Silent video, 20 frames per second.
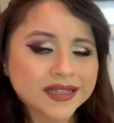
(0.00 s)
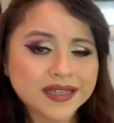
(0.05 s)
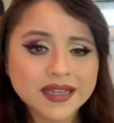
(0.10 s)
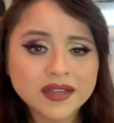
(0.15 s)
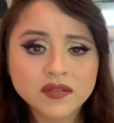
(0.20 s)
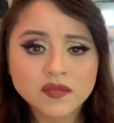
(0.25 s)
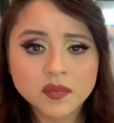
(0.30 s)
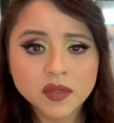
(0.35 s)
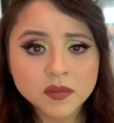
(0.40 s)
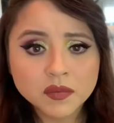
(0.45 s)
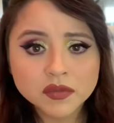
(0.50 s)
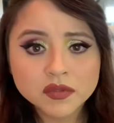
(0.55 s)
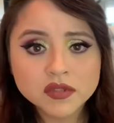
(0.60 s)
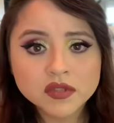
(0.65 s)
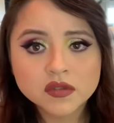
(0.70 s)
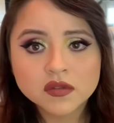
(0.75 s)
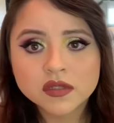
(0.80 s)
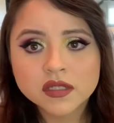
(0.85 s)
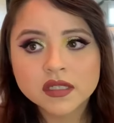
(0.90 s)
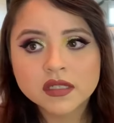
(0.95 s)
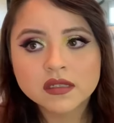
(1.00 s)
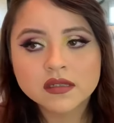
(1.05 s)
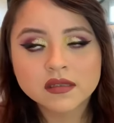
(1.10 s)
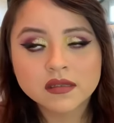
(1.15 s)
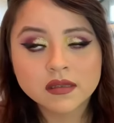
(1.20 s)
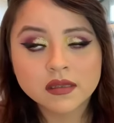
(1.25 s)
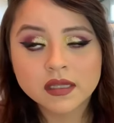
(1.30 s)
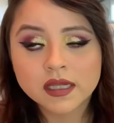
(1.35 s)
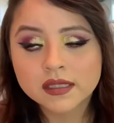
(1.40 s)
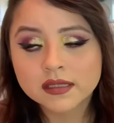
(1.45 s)
If people do it,
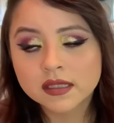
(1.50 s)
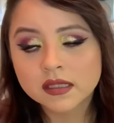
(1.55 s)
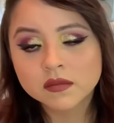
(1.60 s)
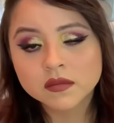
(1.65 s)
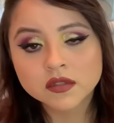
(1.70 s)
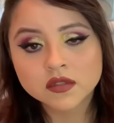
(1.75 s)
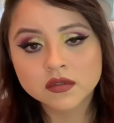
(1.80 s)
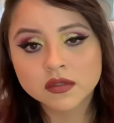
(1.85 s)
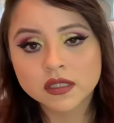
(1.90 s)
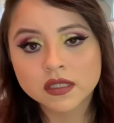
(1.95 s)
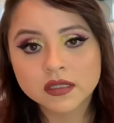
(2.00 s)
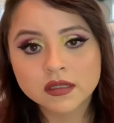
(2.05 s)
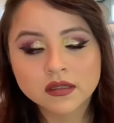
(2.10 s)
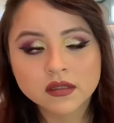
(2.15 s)
let them do it.